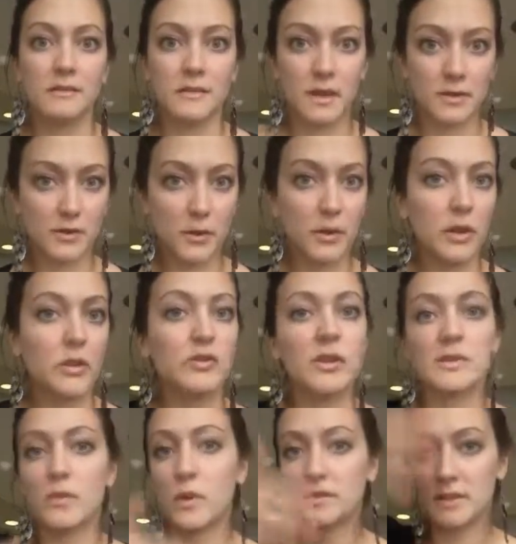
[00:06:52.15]
Sunscreen, you
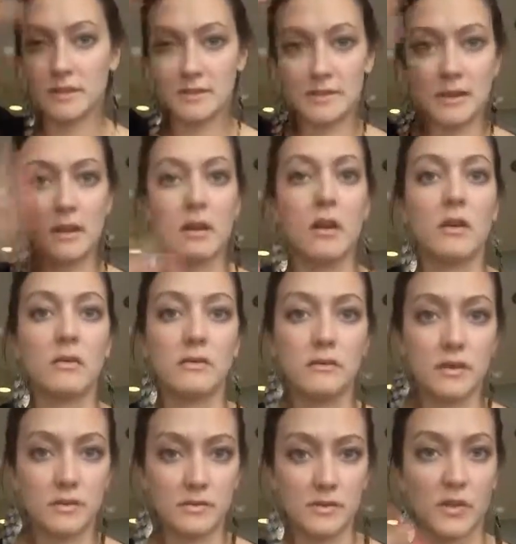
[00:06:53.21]
just want to sit on
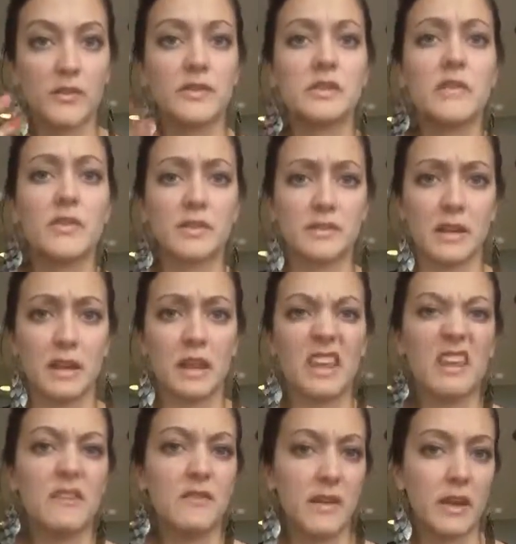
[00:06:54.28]
the surface of your skin
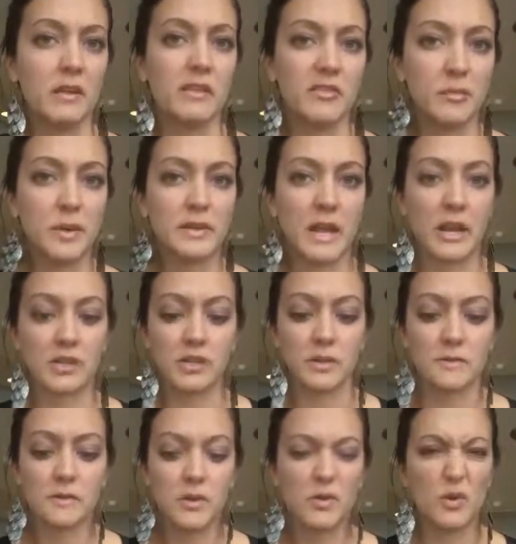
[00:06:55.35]
like a veil of
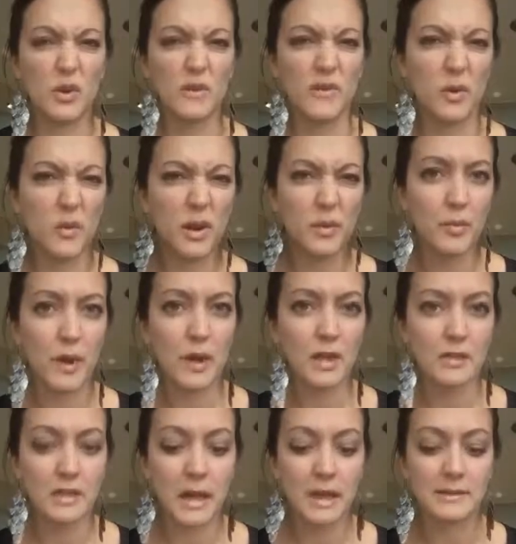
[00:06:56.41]
protection. So you don't ever want a
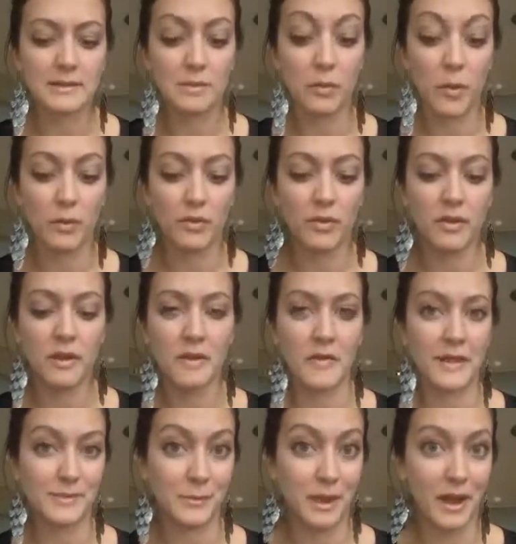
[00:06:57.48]
product that has both, and
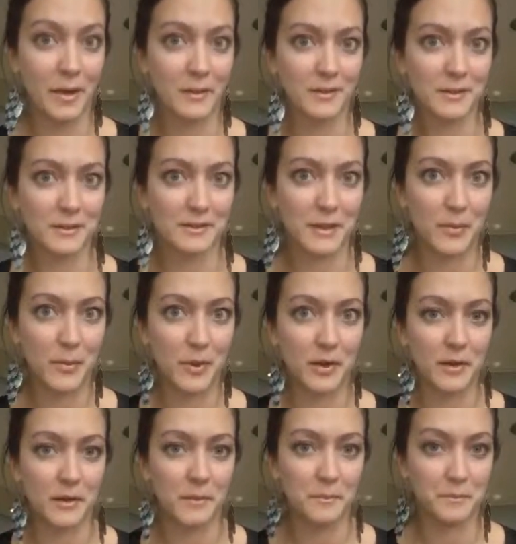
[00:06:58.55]
that's why ours are
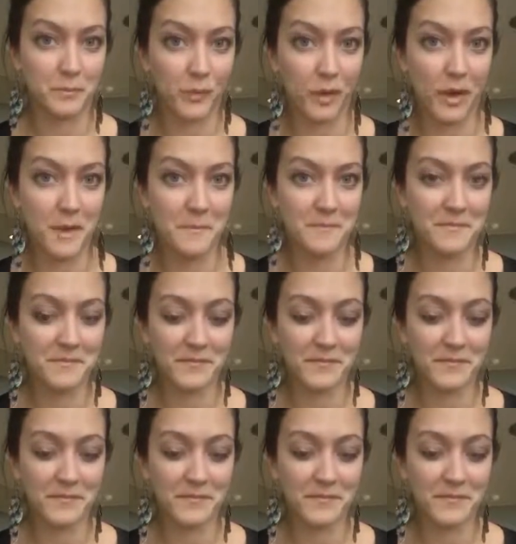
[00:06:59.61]
separated. Okay?